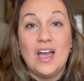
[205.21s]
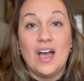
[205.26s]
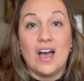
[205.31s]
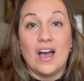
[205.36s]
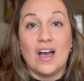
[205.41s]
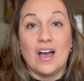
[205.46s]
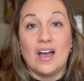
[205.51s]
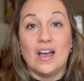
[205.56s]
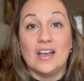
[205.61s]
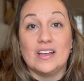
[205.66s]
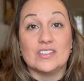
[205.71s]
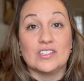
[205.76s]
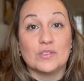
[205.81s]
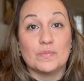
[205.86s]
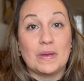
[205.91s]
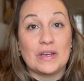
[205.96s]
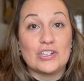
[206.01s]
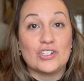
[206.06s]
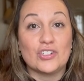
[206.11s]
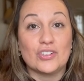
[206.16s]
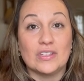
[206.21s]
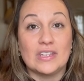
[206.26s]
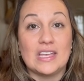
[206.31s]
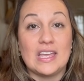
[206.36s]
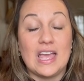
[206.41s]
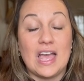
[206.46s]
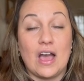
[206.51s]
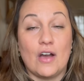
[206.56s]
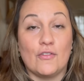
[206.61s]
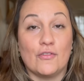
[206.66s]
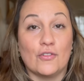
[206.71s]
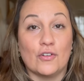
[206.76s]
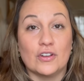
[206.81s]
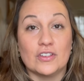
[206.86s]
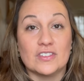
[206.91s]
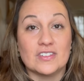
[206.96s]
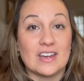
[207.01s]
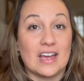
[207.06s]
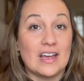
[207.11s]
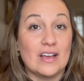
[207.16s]
uh, especially uh, for a
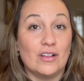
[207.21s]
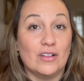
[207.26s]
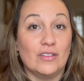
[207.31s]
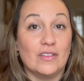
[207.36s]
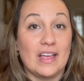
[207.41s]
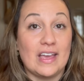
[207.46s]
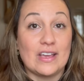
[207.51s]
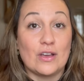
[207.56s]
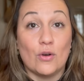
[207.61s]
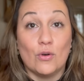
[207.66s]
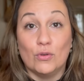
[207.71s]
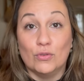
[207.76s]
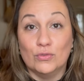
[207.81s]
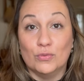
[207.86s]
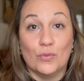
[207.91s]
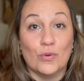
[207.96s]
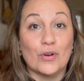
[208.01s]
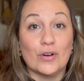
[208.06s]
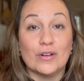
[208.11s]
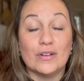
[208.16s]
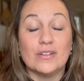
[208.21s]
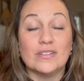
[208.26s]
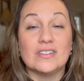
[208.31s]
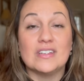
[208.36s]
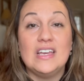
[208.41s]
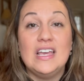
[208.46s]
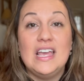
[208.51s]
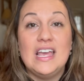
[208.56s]
style like Old World.